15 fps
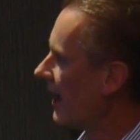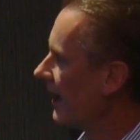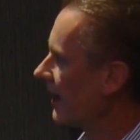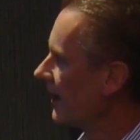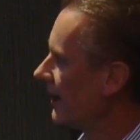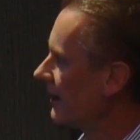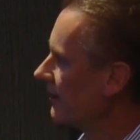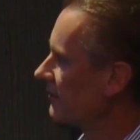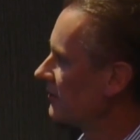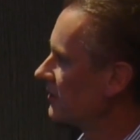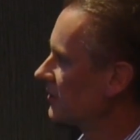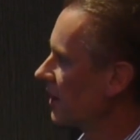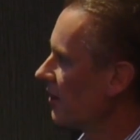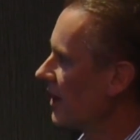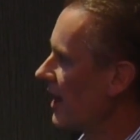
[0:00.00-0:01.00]
again,
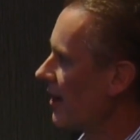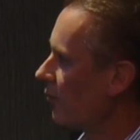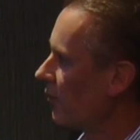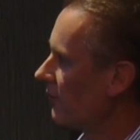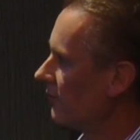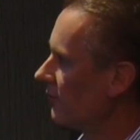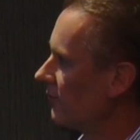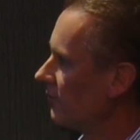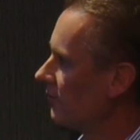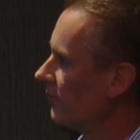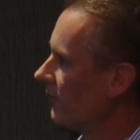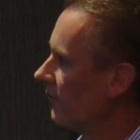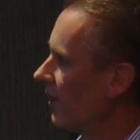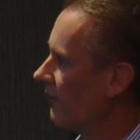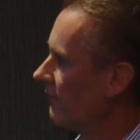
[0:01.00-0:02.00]
so now we've
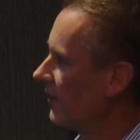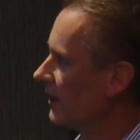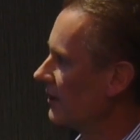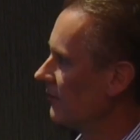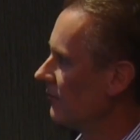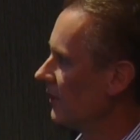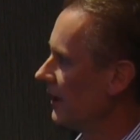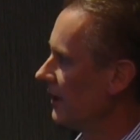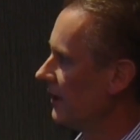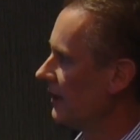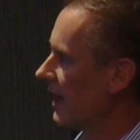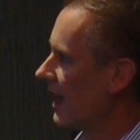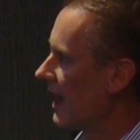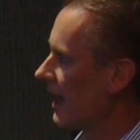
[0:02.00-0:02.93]
effectively